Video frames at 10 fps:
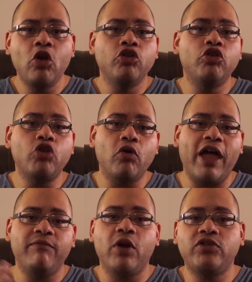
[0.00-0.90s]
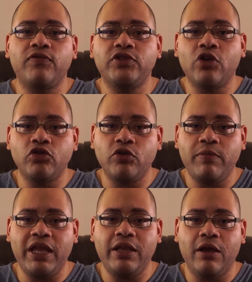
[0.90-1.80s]
You don't have much of a social
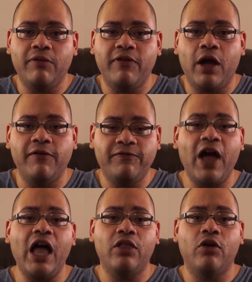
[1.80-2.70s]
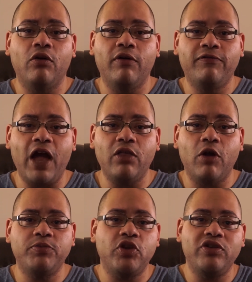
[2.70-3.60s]
media
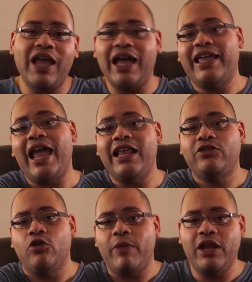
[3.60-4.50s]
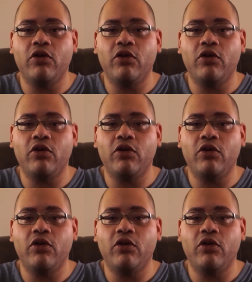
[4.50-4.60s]
follow-up, so you're not getting too many